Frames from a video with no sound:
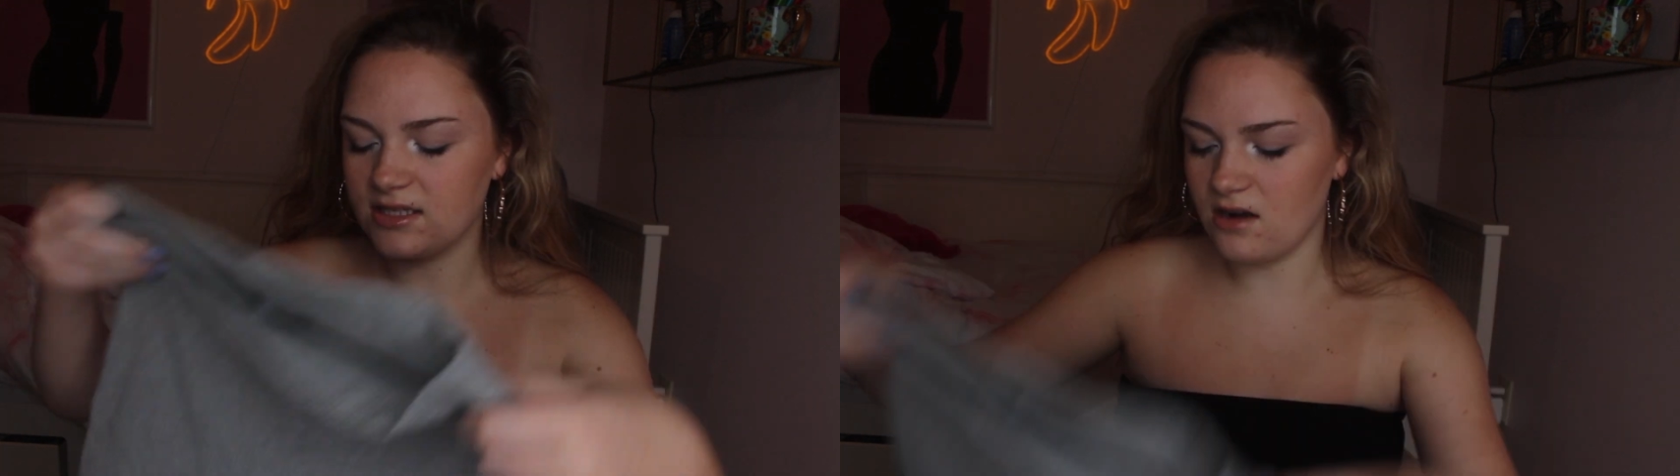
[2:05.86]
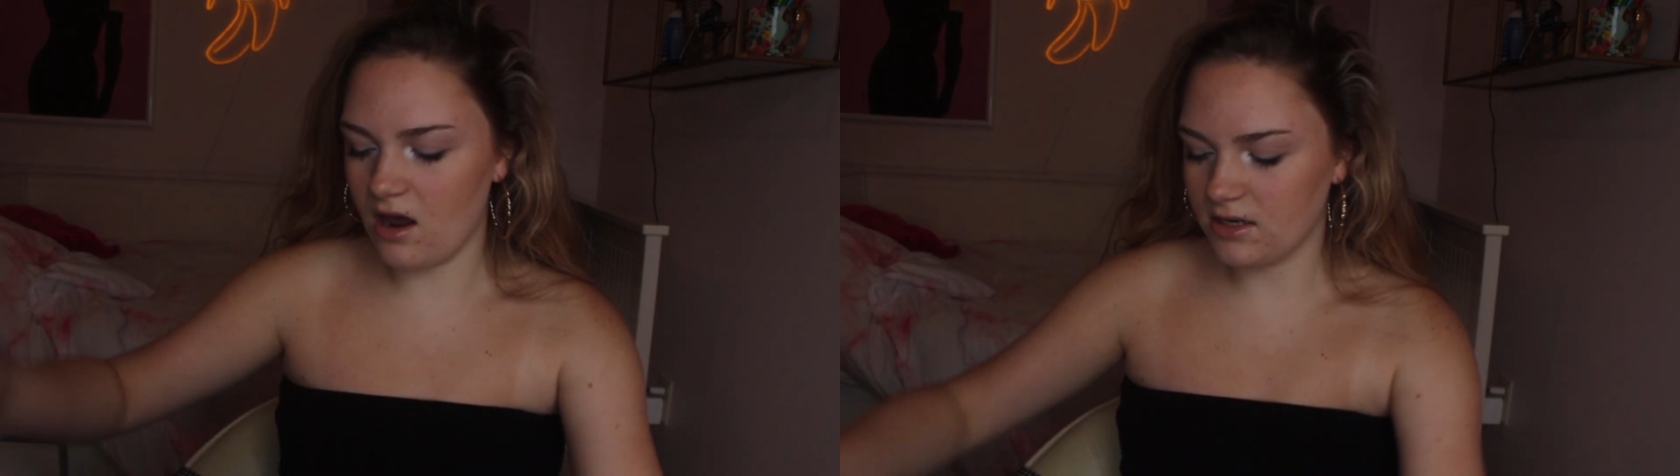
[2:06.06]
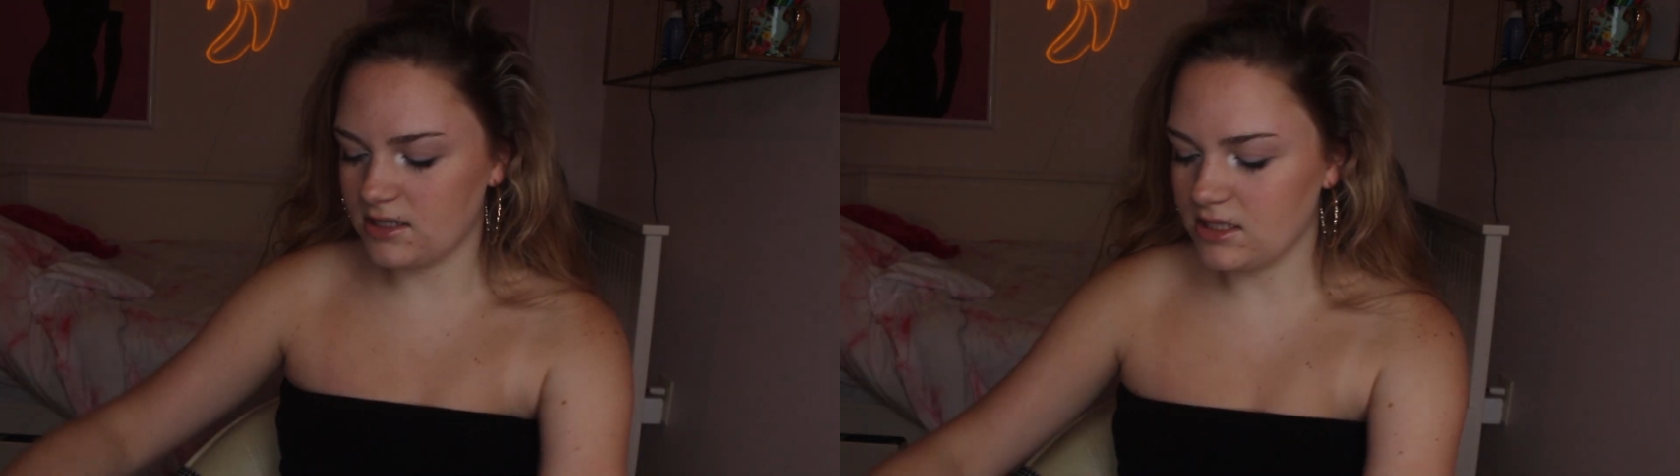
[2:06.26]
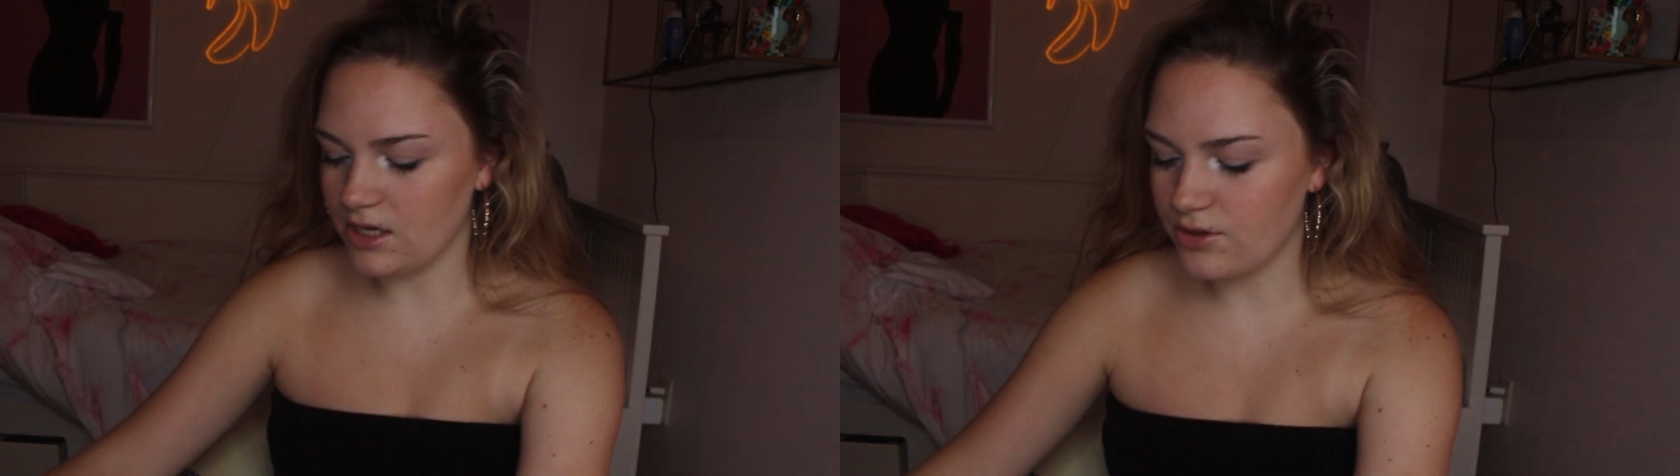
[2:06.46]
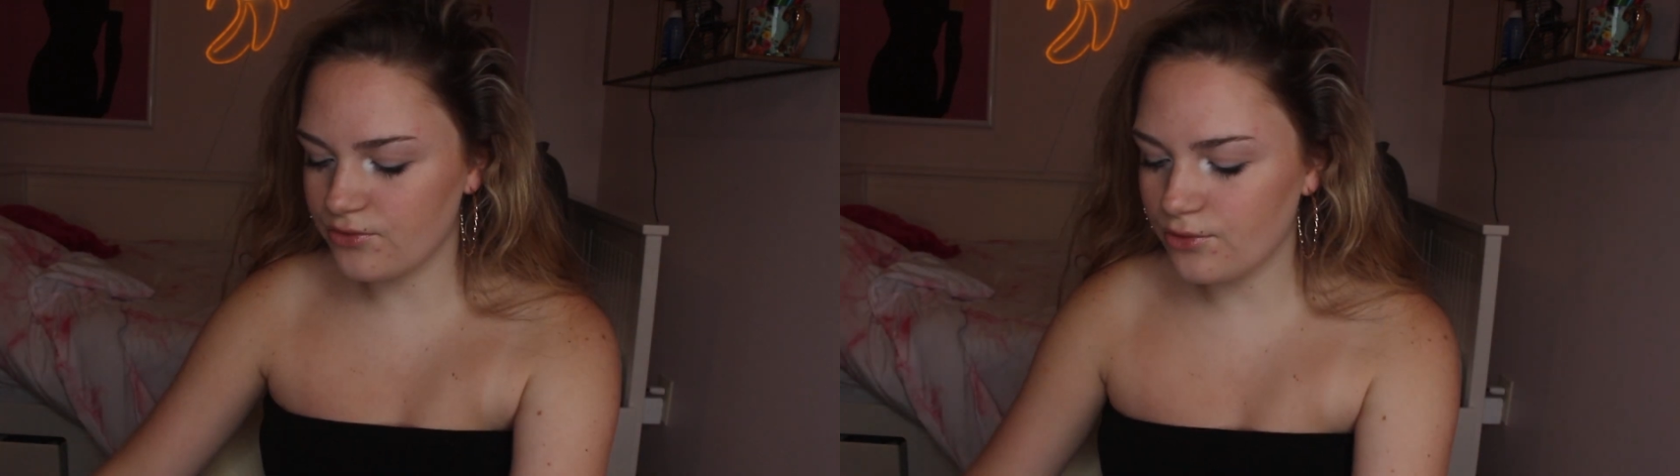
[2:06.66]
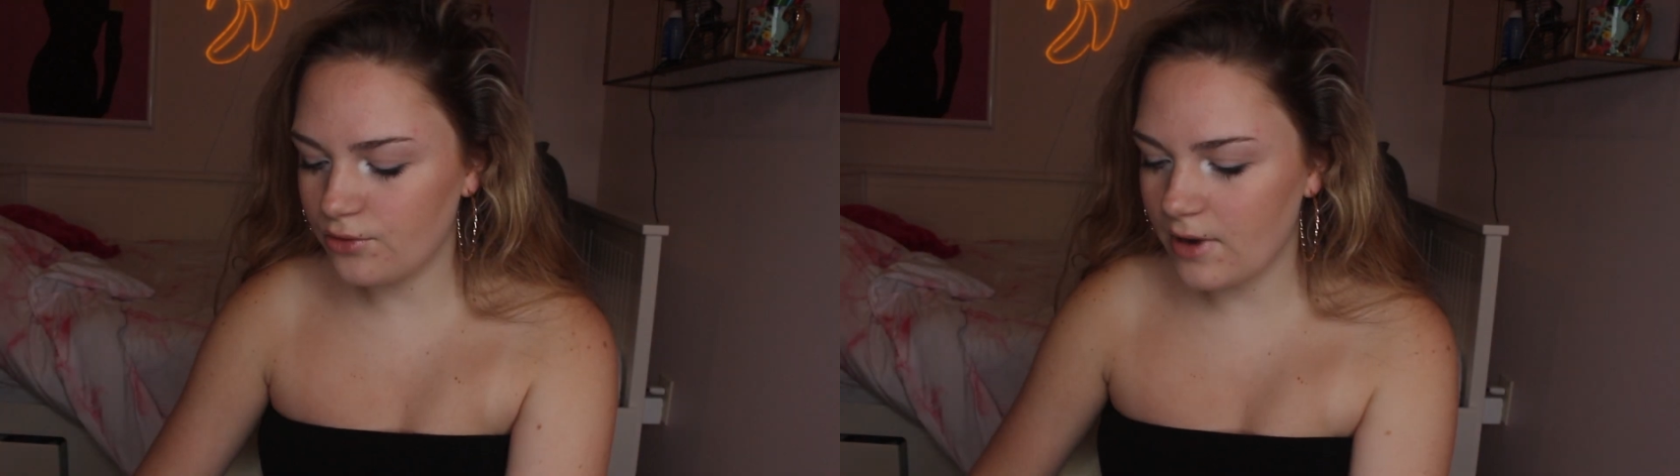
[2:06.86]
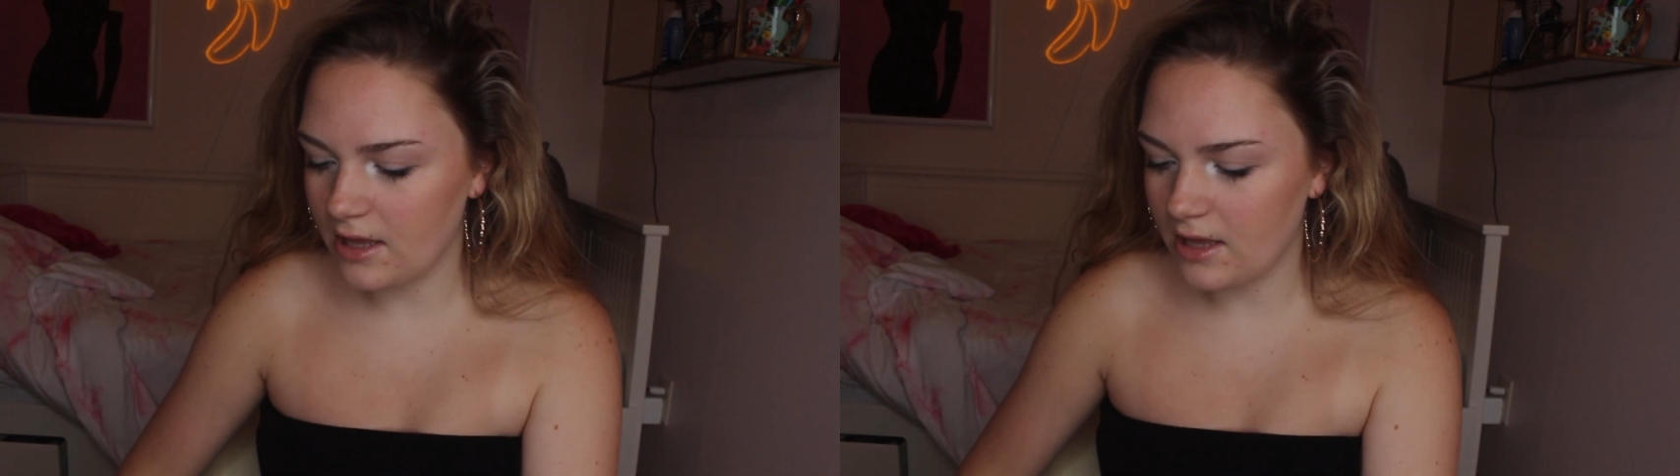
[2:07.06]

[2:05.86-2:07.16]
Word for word: it's not see-through,